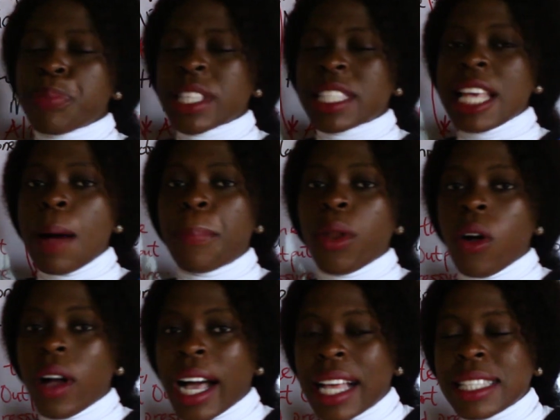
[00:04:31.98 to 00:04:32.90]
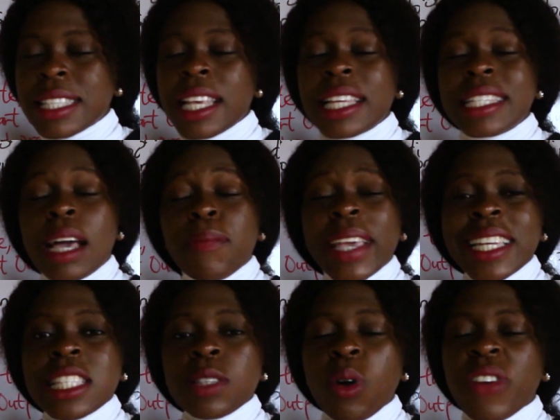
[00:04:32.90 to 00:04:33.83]
beta blockers, their
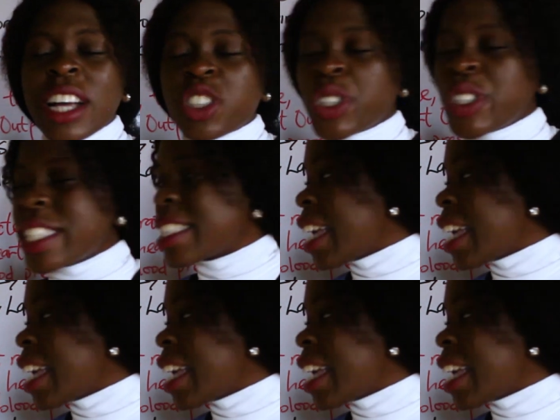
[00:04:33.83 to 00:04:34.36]
mechanism of action is